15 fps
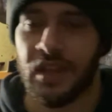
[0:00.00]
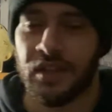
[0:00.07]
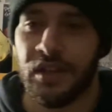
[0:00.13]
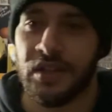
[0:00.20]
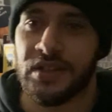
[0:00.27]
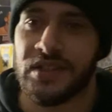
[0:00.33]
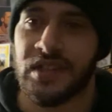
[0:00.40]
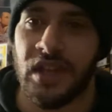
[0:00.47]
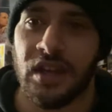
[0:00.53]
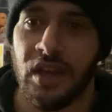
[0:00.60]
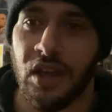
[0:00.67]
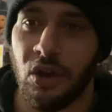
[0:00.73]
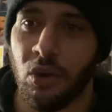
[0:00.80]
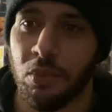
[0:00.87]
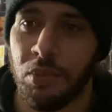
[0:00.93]
send
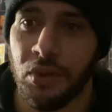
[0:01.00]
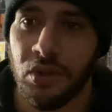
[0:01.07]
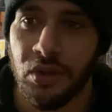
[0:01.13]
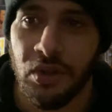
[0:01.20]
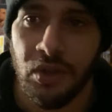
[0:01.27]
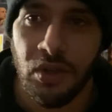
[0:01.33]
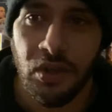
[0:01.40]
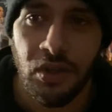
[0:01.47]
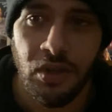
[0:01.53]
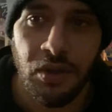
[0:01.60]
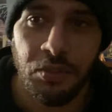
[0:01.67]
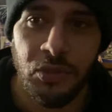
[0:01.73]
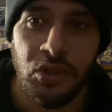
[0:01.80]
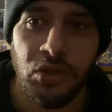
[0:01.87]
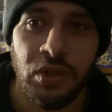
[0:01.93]
help,
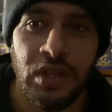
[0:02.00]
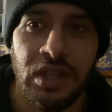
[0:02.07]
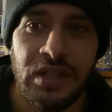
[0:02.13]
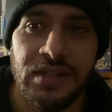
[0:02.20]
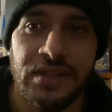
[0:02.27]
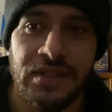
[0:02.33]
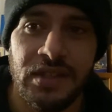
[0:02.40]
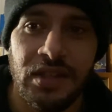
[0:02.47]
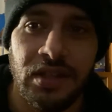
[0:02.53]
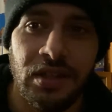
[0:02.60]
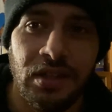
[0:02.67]
but you can't see it.